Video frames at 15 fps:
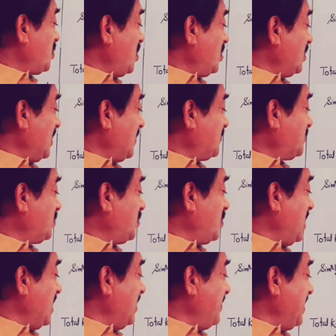on up to
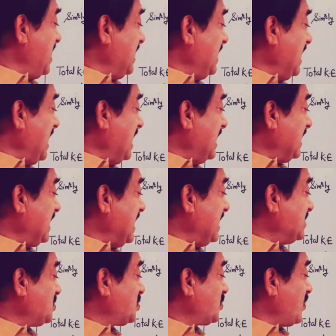mn
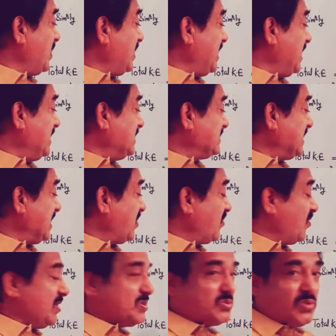rn square is
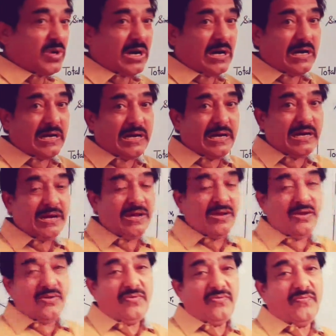equal to I,
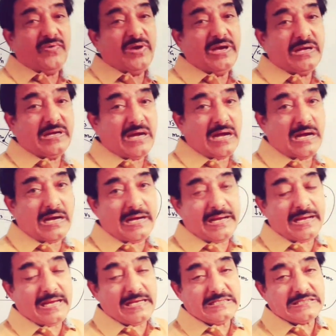where I
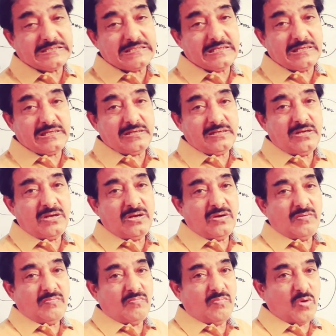is the
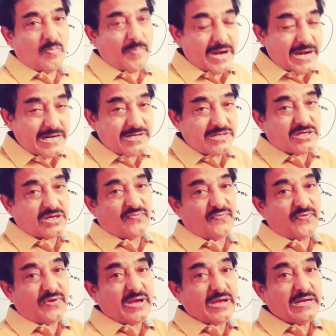moment of
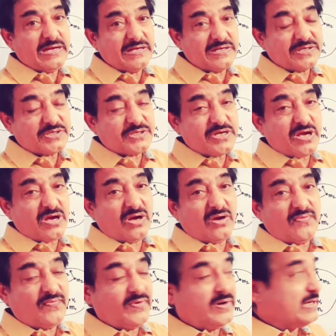inertia of a